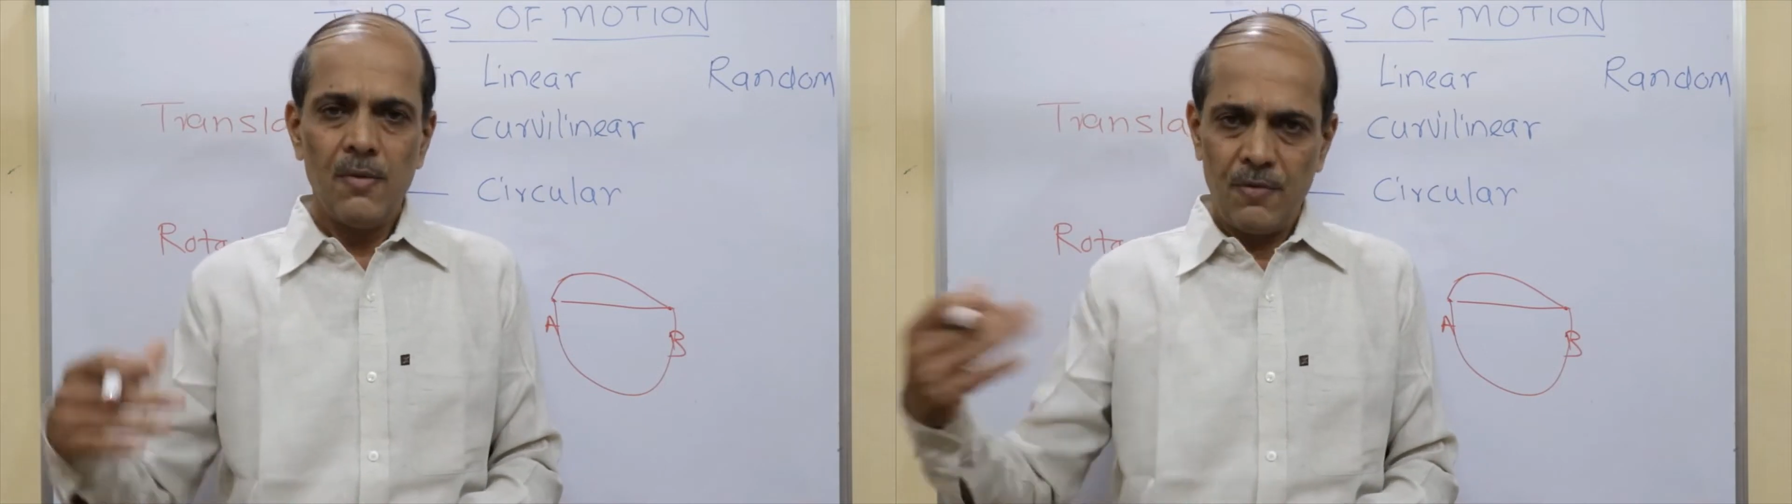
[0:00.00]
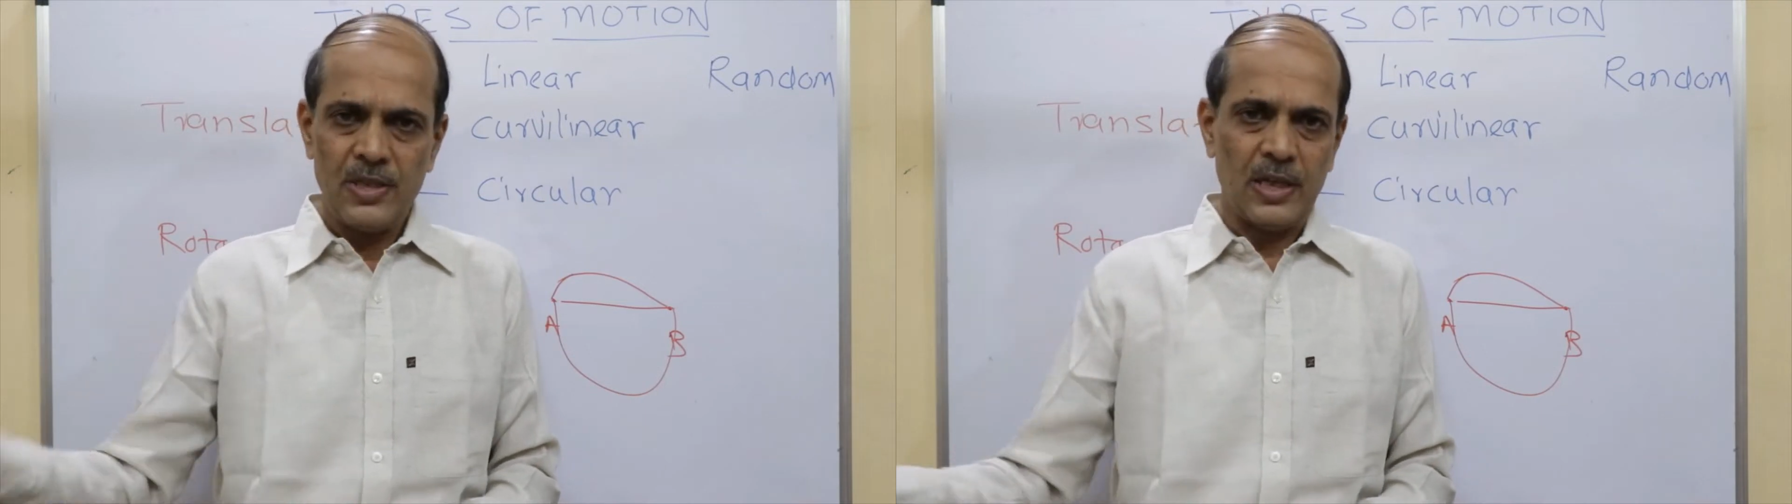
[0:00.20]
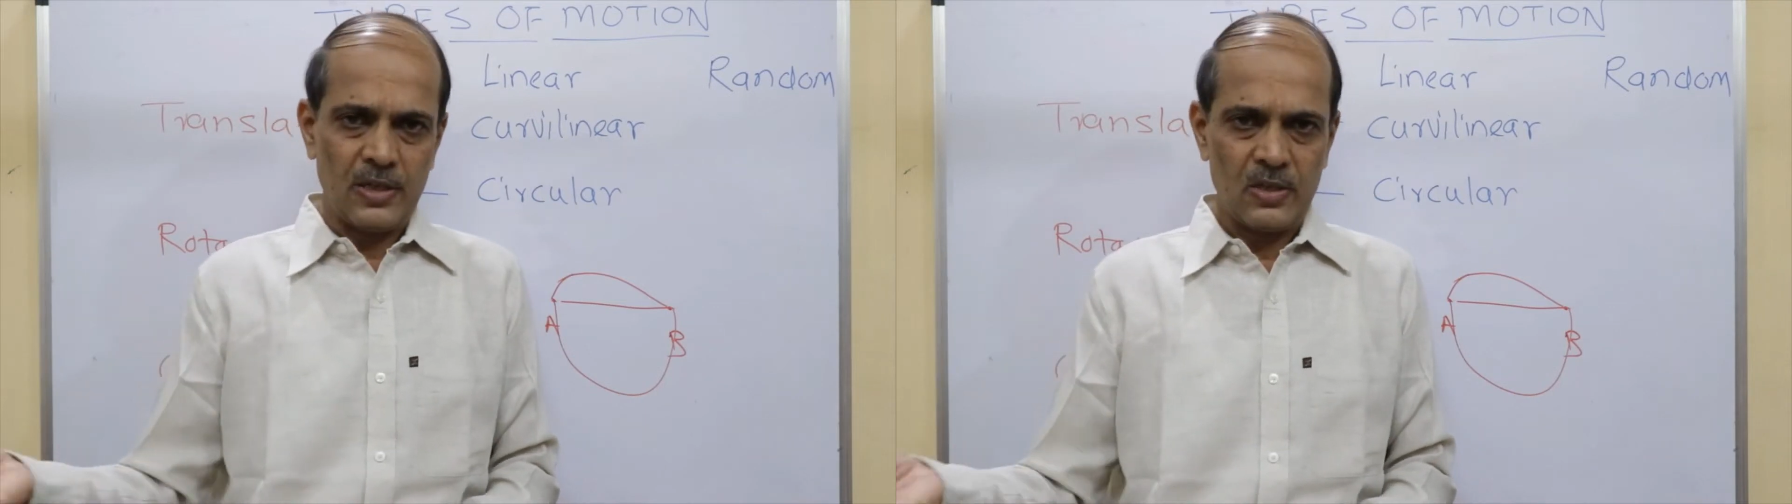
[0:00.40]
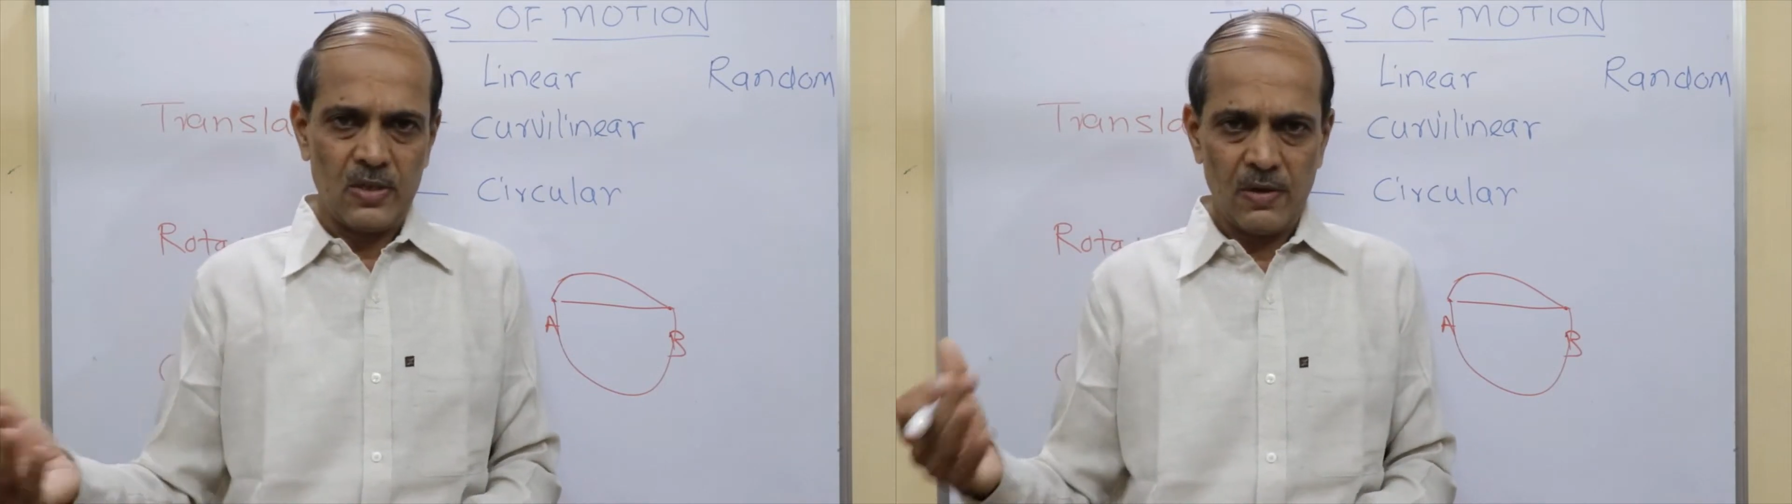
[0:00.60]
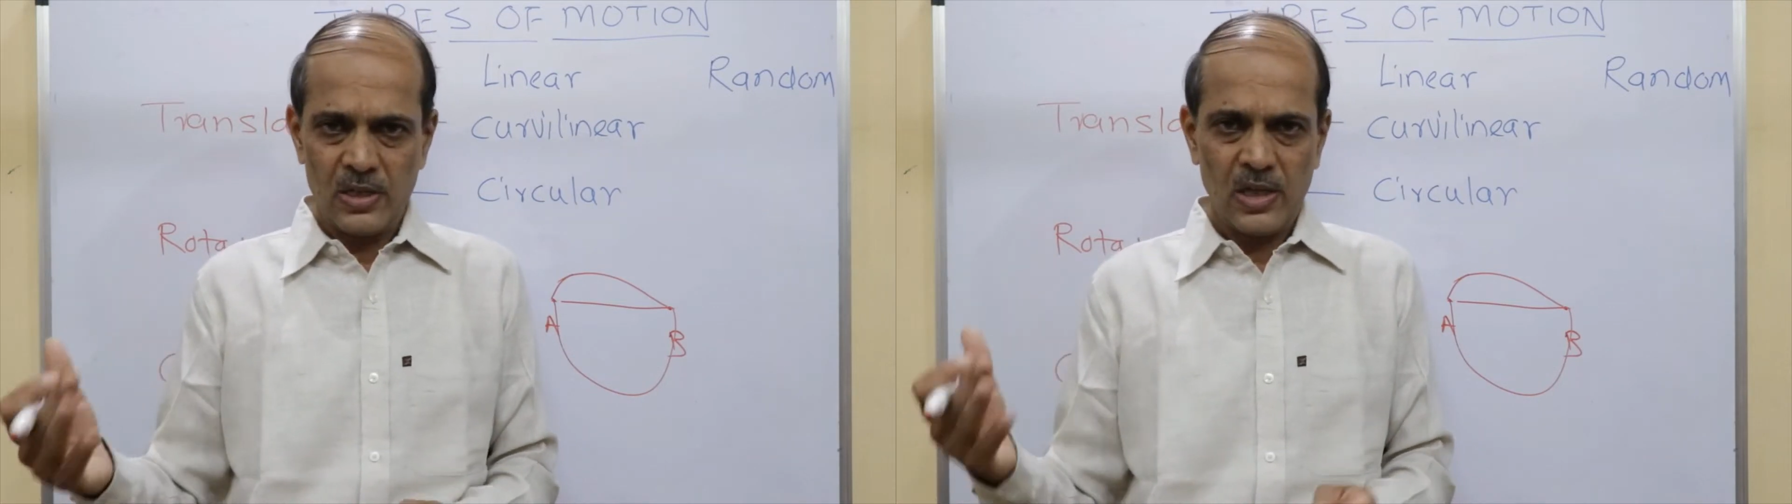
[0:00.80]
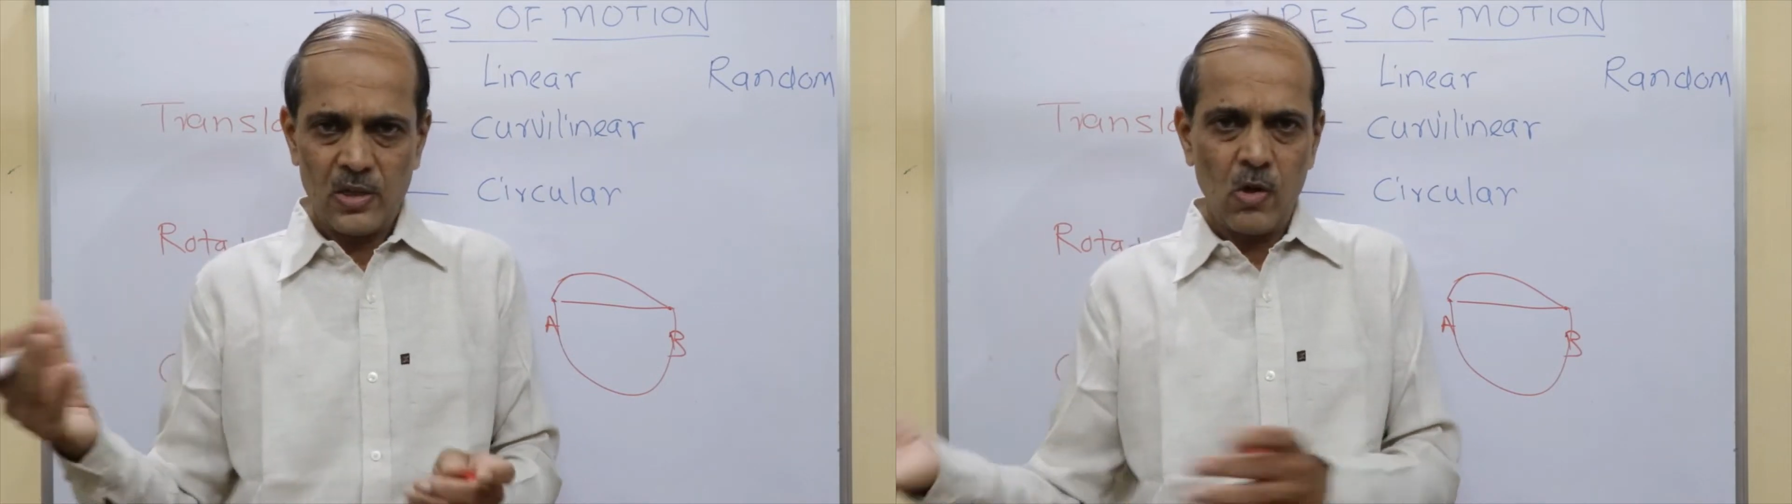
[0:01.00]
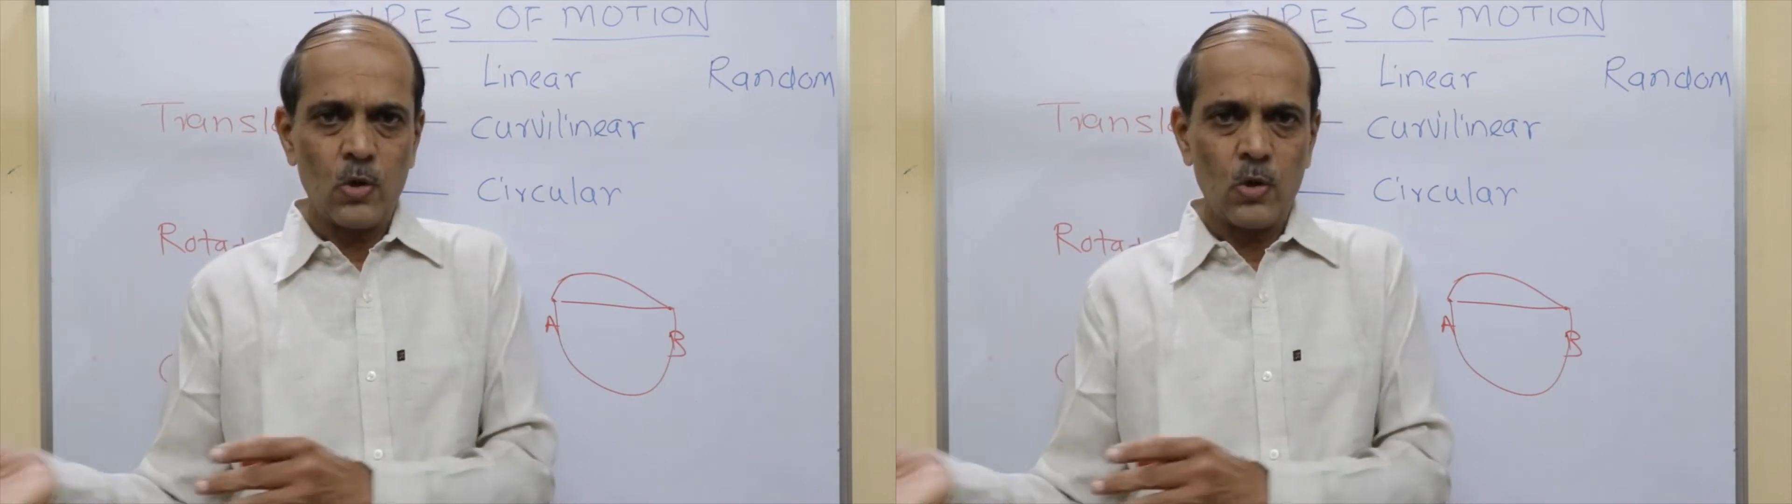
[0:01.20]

physics, discussion